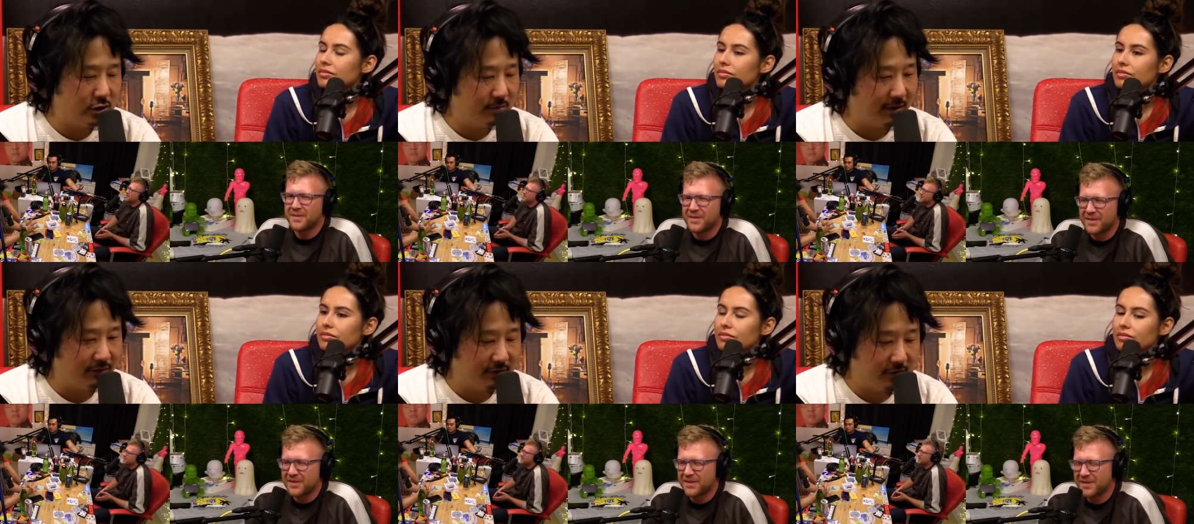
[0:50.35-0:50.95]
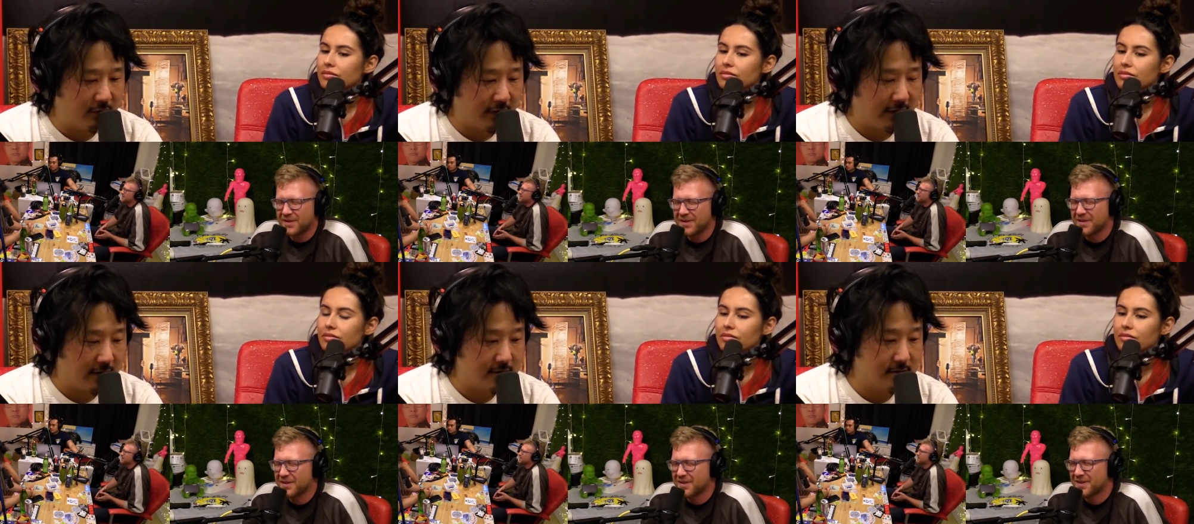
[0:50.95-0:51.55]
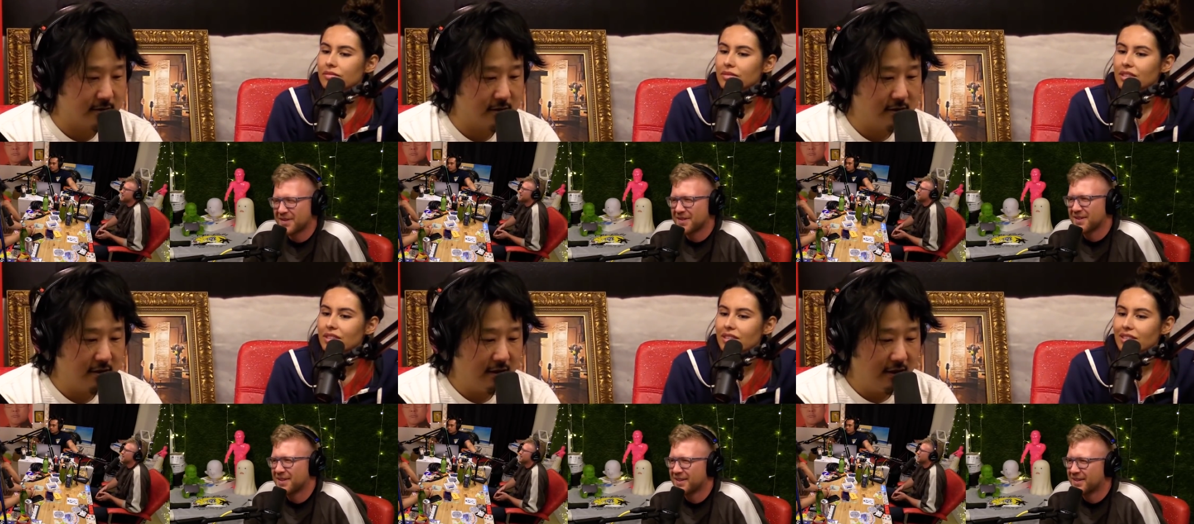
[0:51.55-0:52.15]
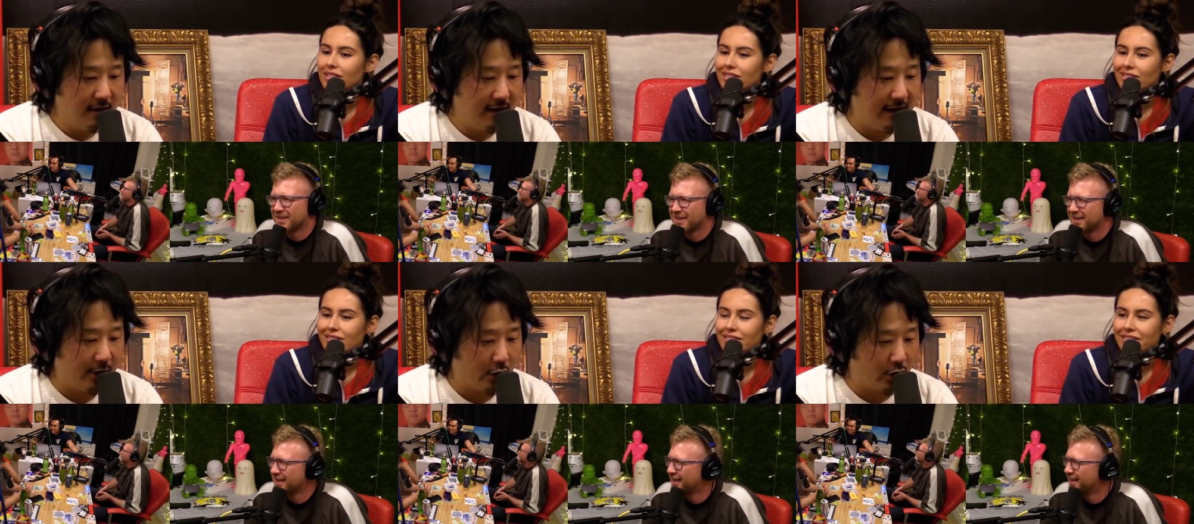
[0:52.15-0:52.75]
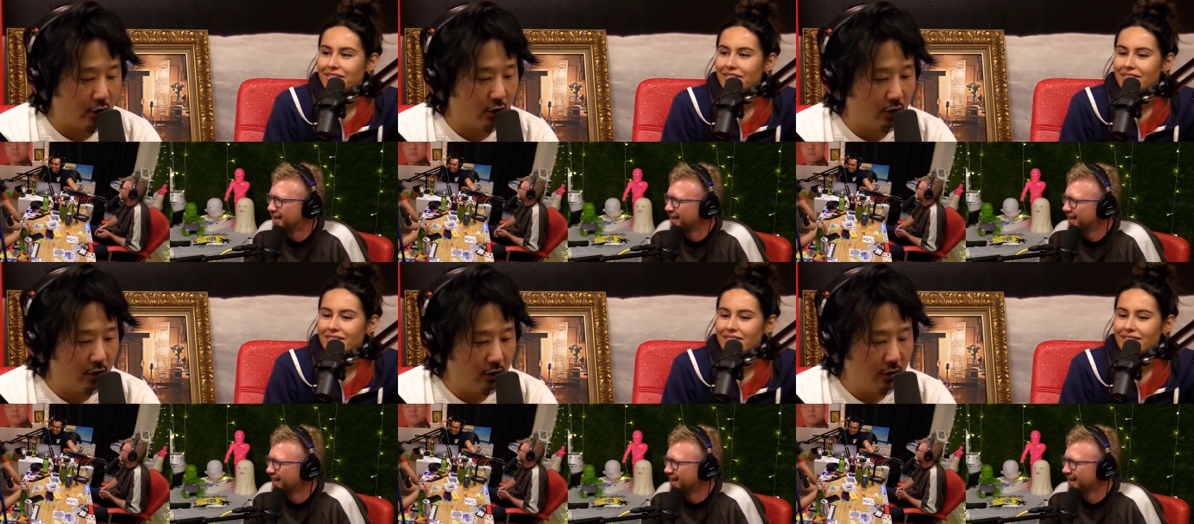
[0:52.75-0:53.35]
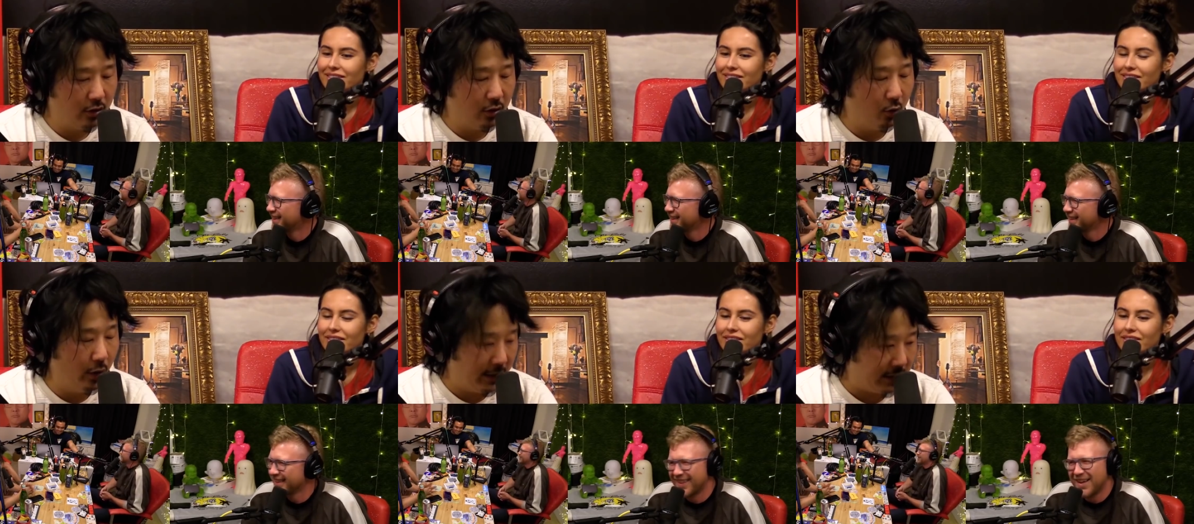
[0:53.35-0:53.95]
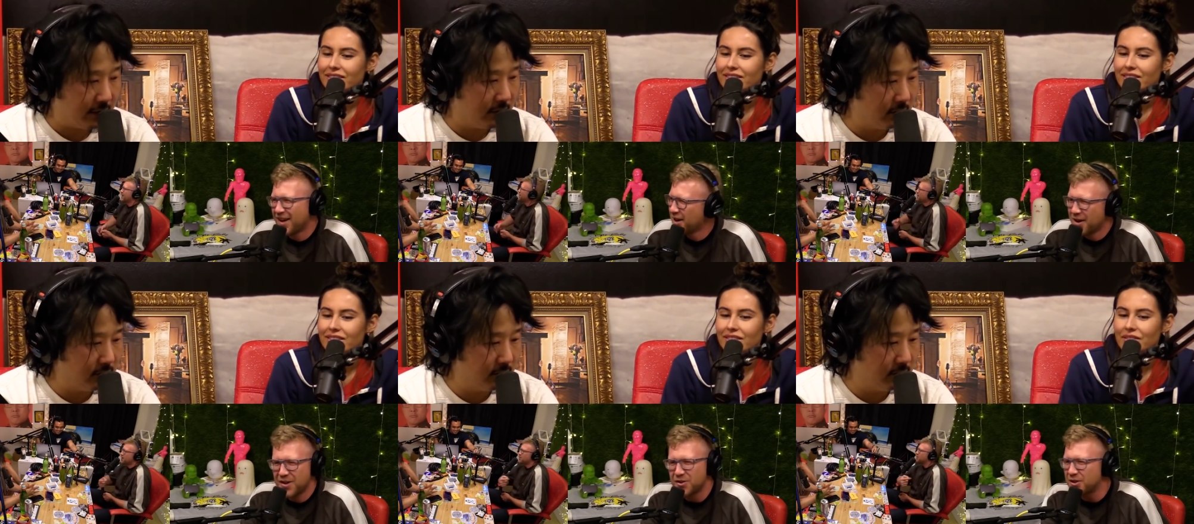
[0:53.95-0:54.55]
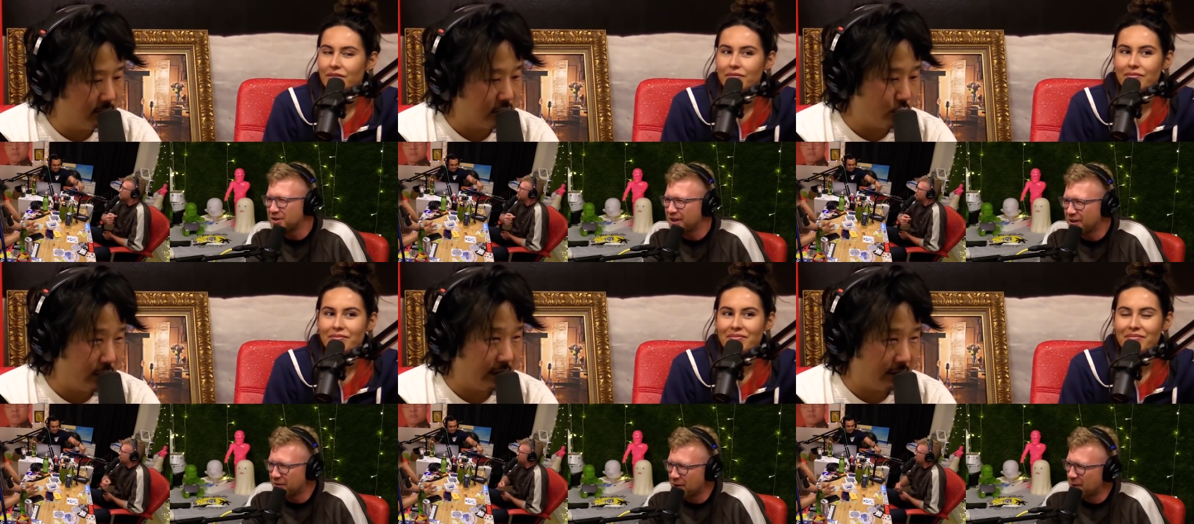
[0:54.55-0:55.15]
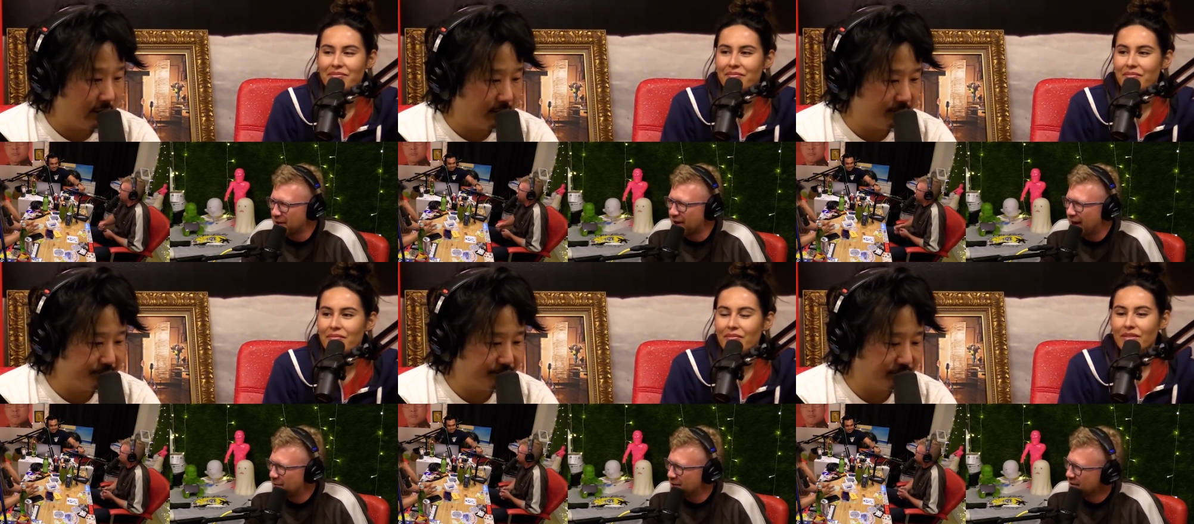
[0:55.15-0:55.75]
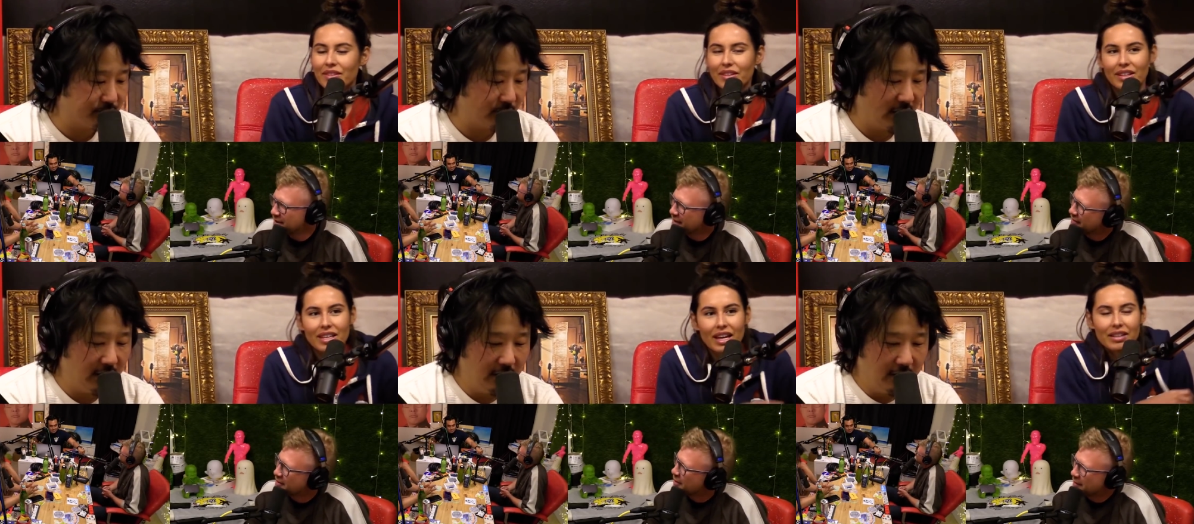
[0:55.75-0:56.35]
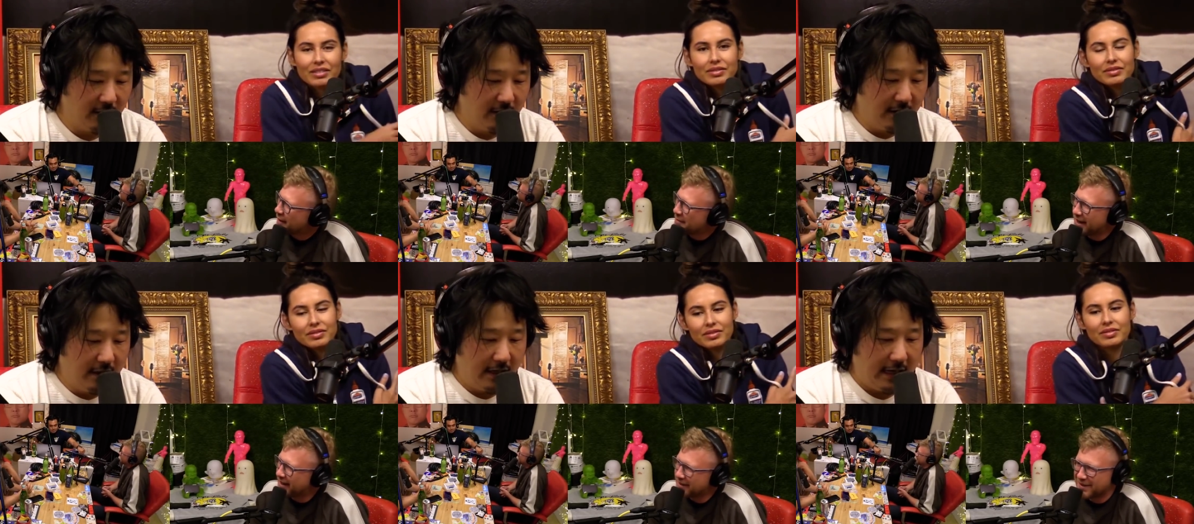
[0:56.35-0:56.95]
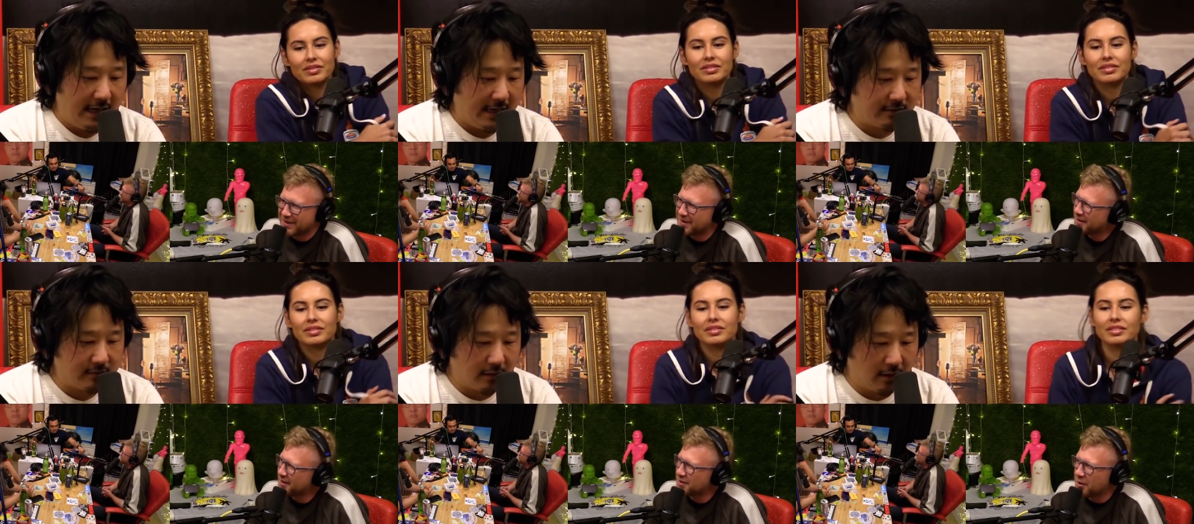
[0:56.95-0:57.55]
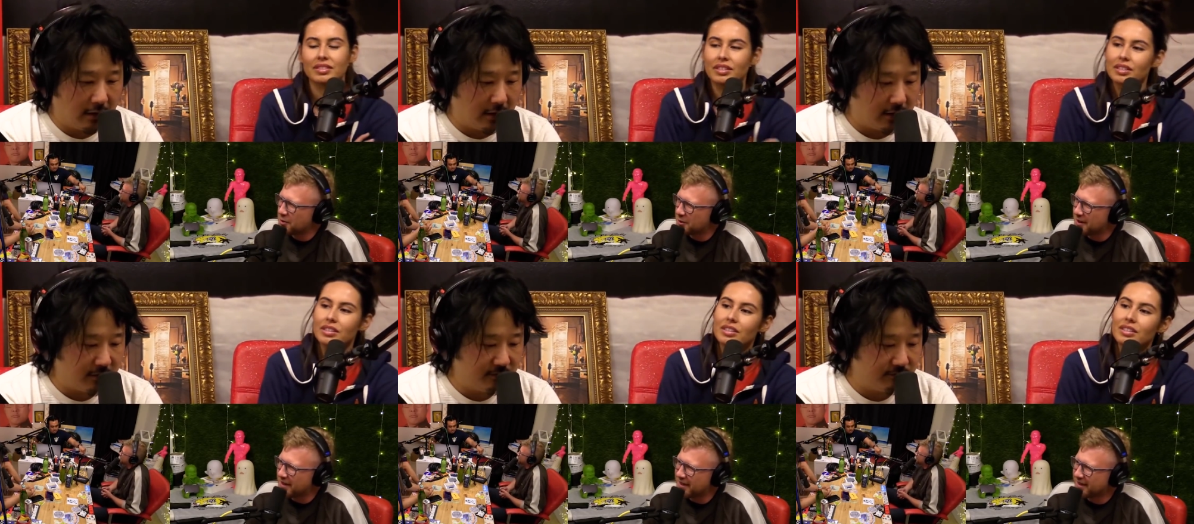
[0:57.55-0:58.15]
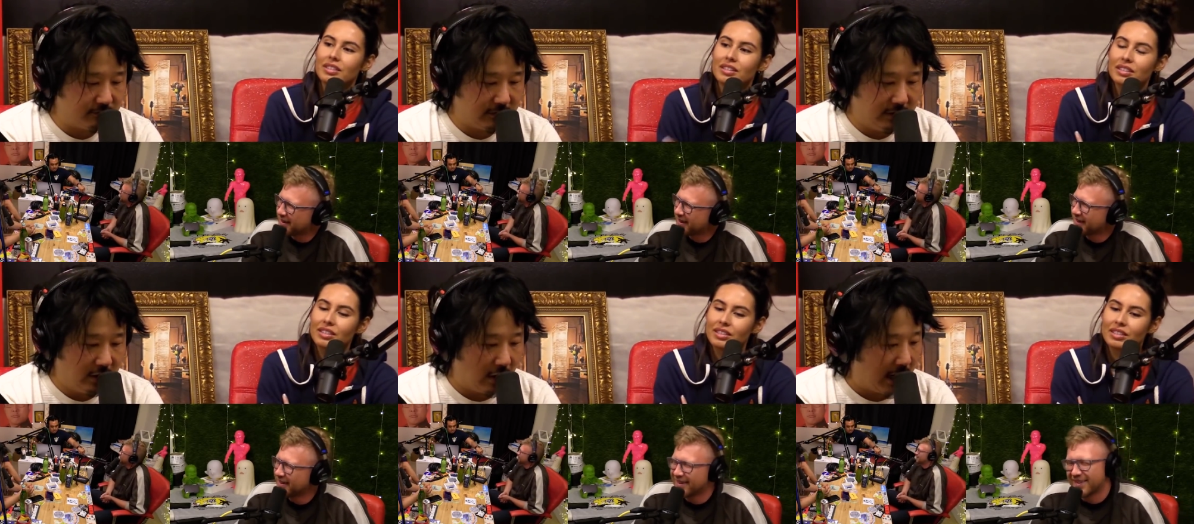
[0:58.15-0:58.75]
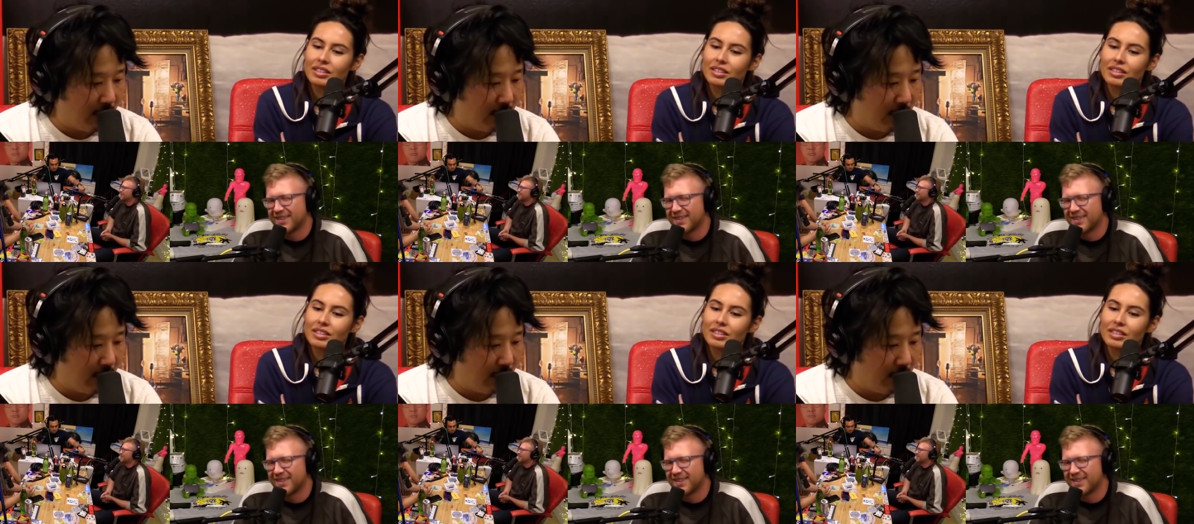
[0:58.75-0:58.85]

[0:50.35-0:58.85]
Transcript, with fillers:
Speaker 1: she's my friend too, I guess, had her wedding.
Speaker 2: Should have stayed over there with the campers instead of jump on a mic.
Speaker 1: And, so you know,